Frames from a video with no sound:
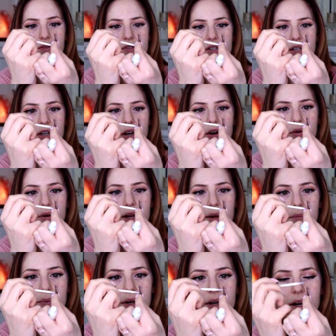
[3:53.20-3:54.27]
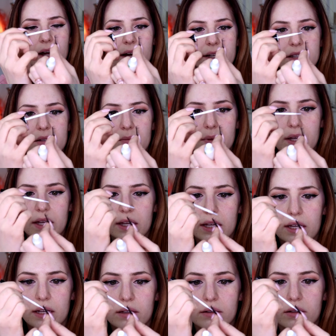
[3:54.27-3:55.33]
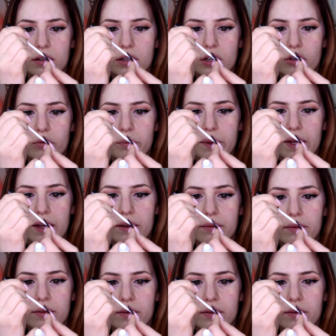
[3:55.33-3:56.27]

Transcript: to coat it, but not to be goopy.